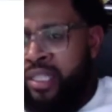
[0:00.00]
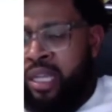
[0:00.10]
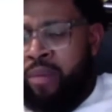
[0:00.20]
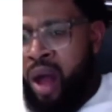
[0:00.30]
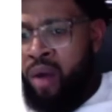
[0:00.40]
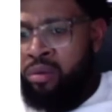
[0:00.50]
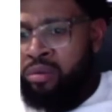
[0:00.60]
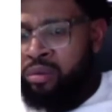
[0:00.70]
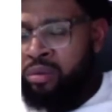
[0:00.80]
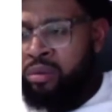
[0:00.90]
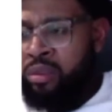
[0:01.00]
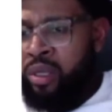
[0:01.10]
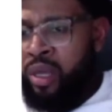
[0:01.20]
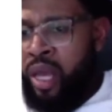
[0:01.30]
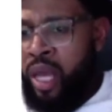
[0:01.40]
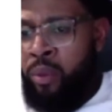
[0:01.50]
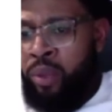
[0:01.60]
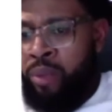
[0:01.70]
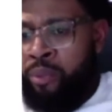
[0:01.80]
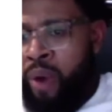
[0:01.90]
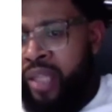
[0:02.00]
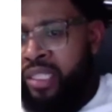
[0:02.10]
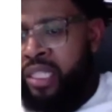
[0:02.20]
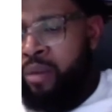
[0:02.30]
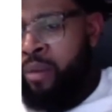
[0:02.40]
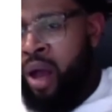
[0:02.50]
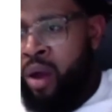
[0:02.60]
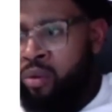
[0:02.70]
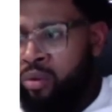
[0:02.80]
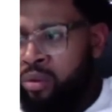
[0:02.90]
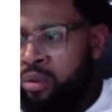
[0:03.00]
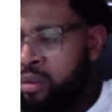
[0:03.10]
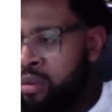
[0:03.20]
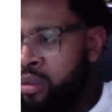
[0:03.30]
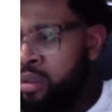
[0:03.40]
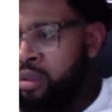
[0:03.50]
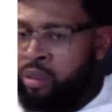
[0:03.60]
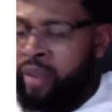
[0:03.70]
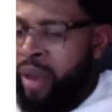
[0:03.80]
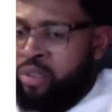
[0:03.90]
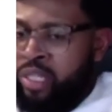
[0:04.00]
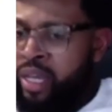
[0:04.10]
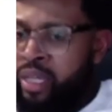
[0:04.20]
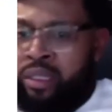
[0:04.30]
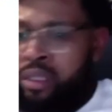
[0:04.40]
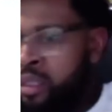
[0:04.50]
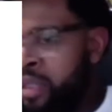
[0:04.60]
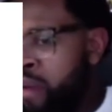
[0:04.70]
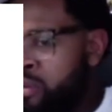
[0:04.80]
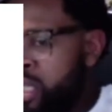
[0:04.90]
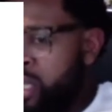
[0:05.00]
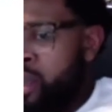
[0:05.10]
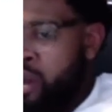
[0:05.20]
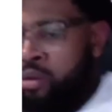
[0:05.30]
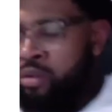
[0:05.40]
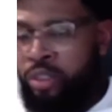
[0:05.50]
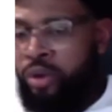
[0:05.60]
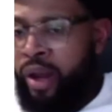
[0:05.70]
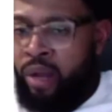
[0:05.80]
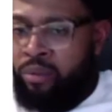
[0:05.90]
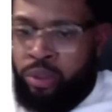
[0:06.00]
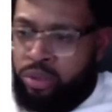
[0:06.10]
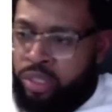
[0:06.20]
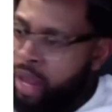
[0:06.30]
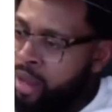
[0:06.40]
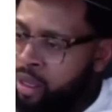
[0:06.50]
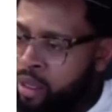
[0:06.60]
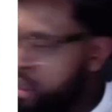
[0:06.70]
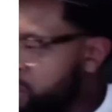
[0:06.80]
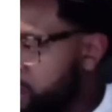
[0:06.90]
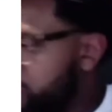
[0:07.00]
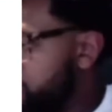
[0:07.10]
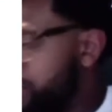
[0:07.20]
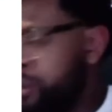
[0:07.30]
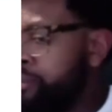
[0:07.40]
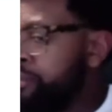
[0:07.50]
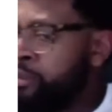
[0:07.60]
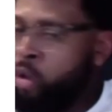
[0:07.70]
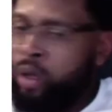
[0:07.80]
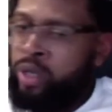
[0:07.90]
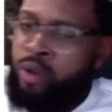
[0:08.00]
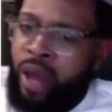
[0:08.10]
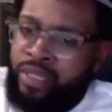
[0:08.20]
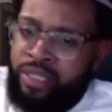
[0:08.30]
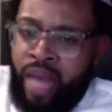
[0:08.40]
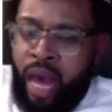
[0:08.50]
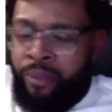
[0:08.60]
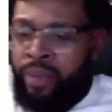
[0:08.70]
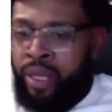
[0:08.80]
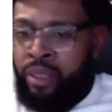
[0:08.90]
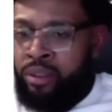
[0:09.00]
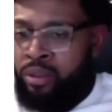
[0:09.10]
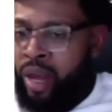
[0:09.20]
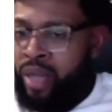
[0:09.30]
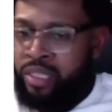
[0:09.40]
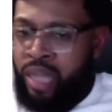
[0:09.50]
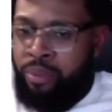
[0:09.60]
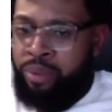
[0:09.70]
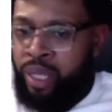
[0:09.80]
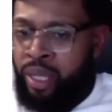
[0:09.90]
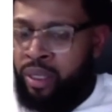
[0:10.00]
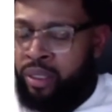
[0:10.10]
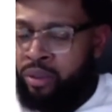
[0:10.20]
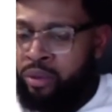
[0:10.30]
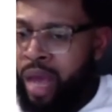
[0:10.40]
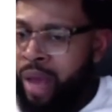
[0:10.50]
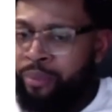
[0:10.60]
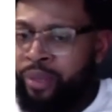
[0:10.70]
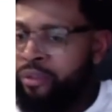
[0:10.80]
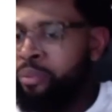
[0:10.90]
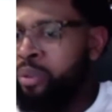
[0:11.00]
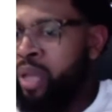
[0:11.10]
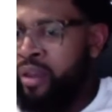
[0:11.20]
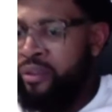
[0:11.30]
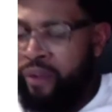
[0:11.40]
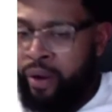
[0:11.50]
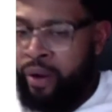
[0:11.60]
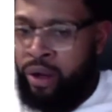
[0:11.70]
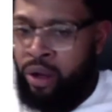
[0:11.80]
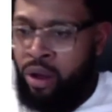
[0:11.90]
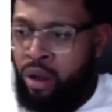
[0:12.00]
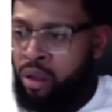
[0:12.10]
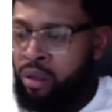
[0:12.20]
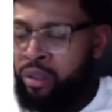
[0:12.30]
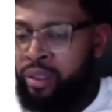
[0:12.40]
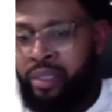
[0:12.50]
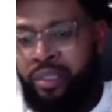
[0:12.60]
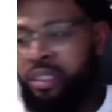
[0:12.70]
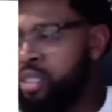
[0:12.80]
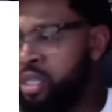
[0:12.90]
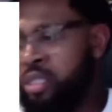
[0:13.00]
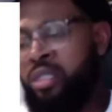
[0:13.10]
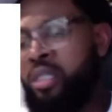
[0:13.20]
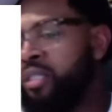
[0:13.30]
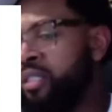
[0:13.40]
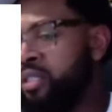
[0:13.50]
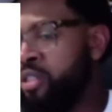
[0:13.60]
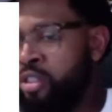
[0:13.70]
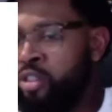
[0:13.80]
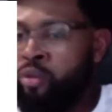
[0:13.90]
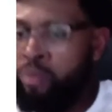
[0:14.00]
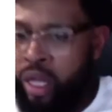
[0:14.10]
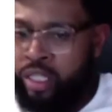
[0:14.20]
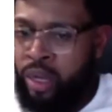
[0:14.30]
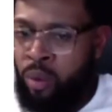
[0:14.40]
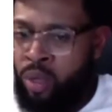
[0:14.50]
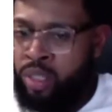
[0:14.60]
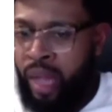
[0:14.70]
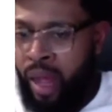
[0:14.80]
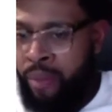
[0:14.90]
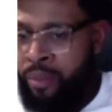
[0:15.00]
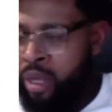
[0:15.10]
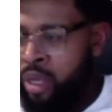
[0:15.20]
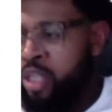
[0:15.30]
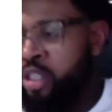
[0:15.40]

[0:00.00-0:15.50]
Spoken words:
out. And when the breads come out, that was it. That was it, yo. Straight up. It was like, Jordan, you gotta stop, man. You gotta stop playing. You're not even playing fair at all. This is just too much at one time. This